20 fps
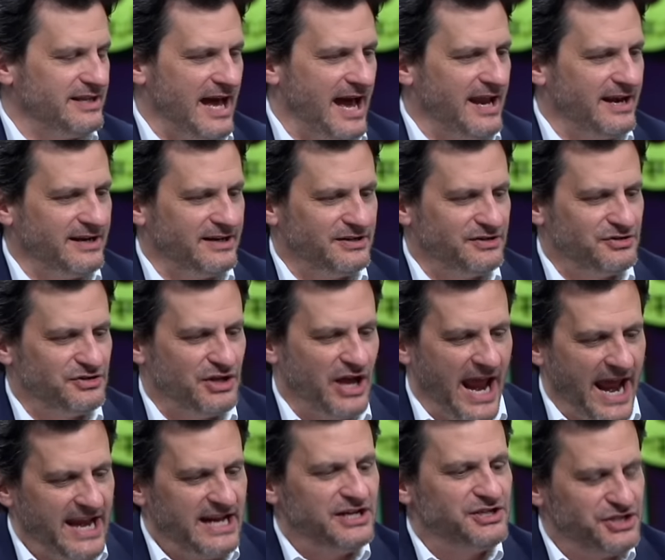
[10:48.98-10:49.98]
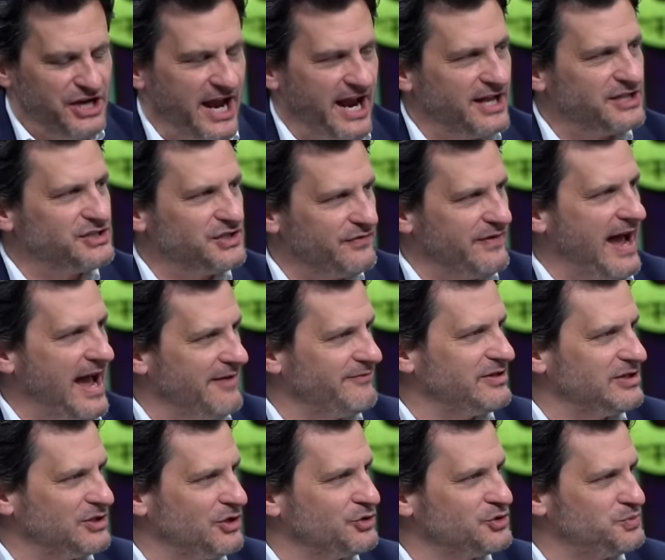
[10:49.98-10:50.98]
that The, any chance of
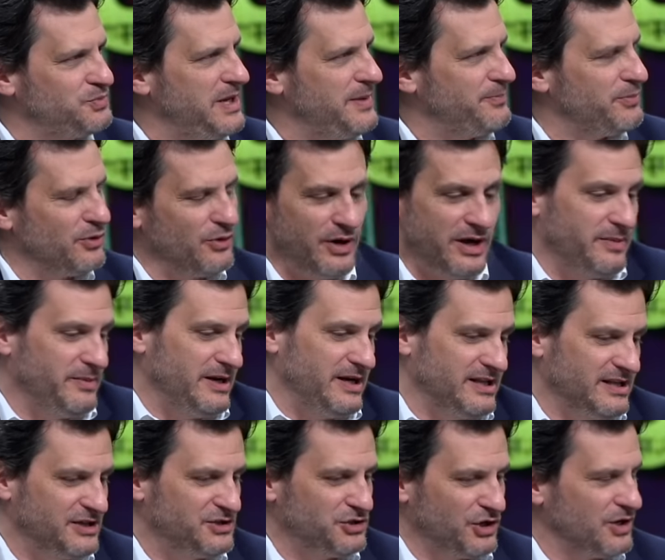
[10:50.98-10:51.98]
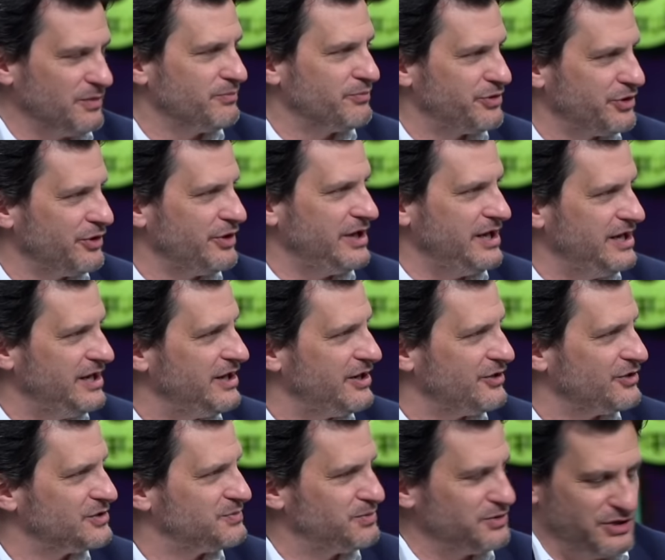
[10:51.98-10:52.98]
having those people. I mean, and it took them thirty
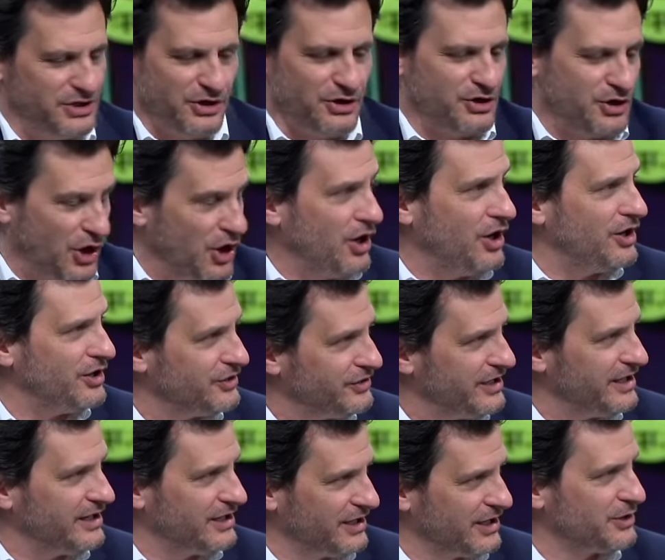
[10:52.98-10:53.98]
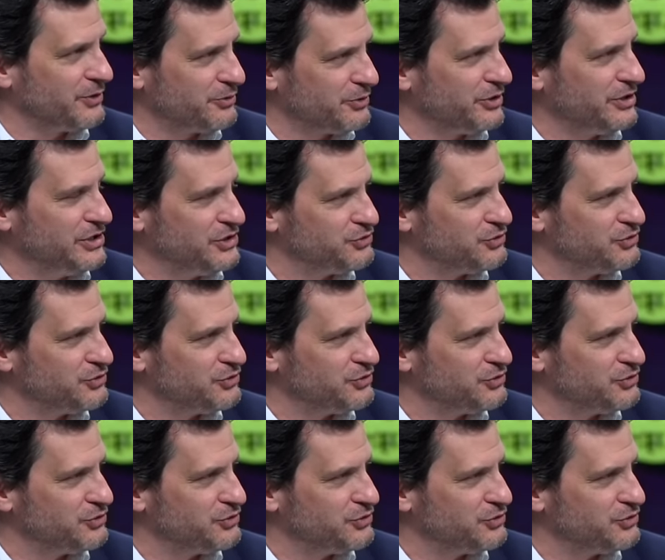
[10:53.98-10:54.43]
years, but they're gone. They literally